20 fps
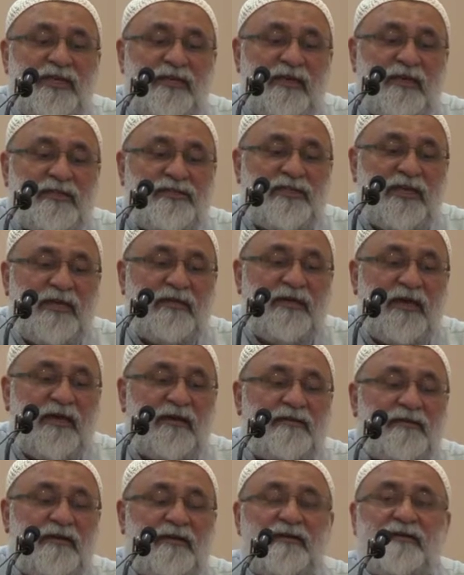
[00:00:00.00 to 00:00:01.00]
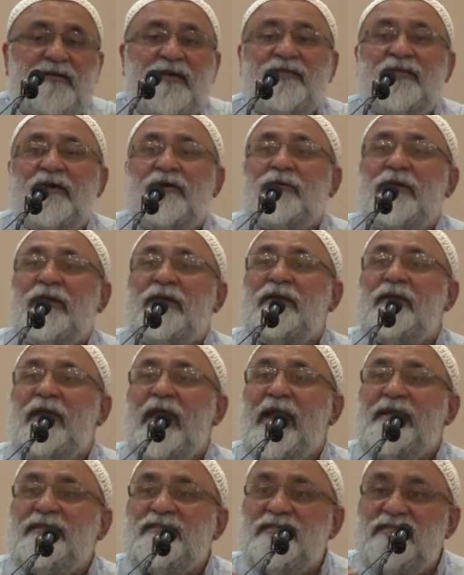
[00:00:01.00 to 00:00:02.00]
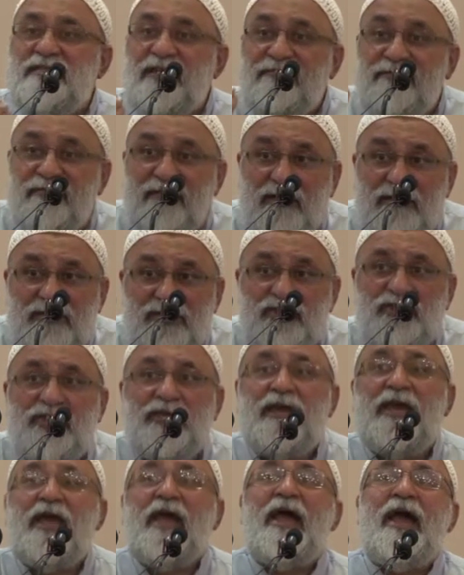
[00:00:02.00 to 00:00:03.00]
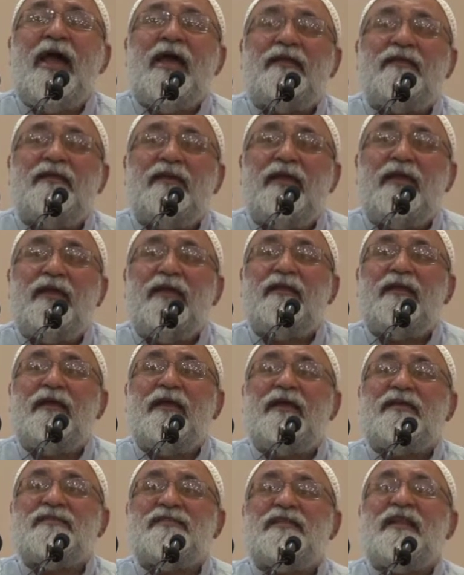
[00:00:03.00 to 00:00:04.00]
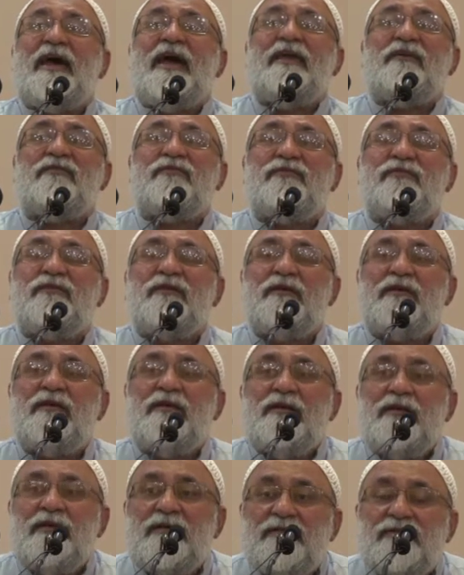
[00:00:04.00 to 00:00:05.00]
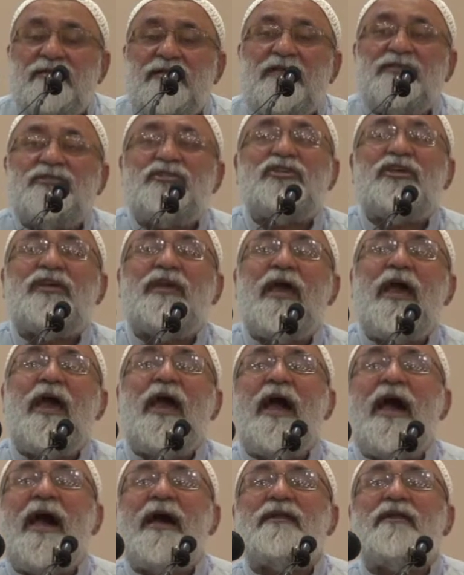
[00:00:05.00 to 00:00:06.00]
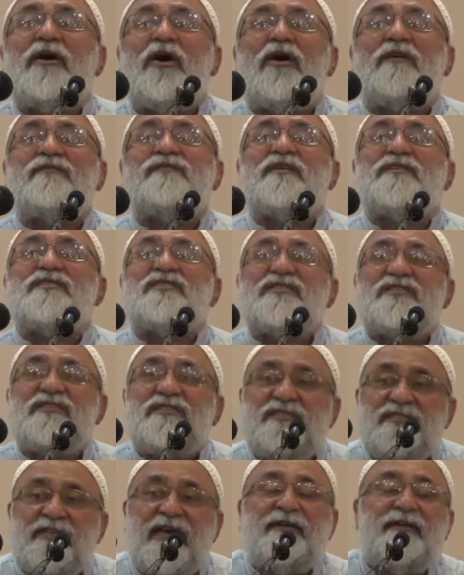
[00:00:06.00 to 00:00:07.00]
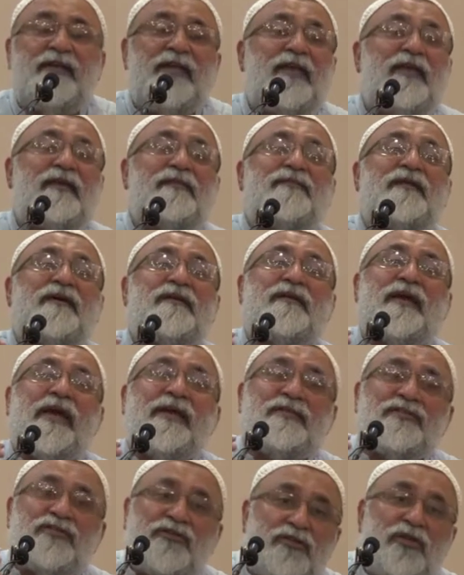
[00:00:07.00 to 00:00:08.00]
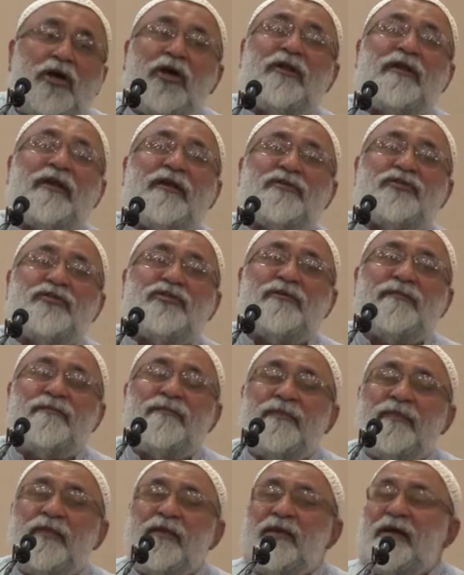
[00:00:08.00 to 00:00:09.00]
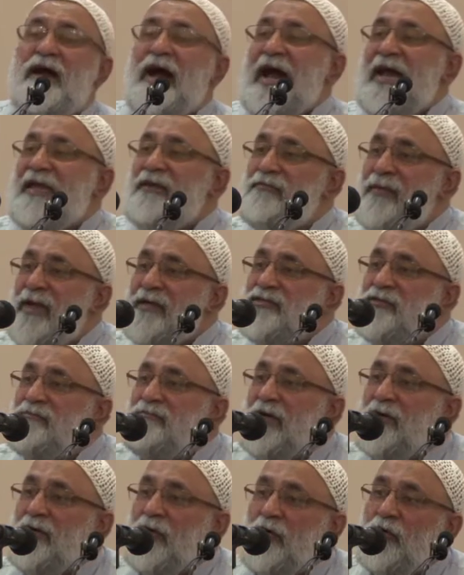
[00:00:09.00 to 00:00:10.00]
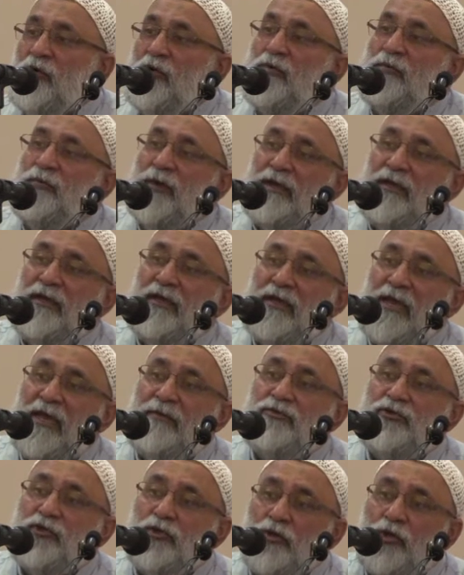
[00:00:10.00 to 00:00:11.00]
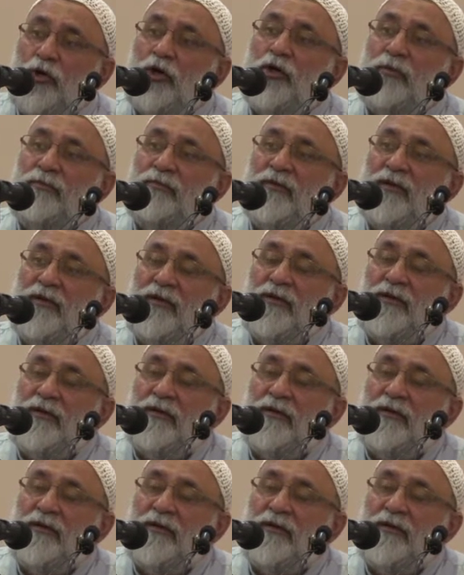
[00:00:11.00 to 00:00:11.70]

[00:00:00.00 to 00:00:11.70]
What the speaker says: Sayyid Saeed Akhtar Rizvi had several jihad in his life. The jihad of studying the right knowledge. I met Marhum when he came to Qom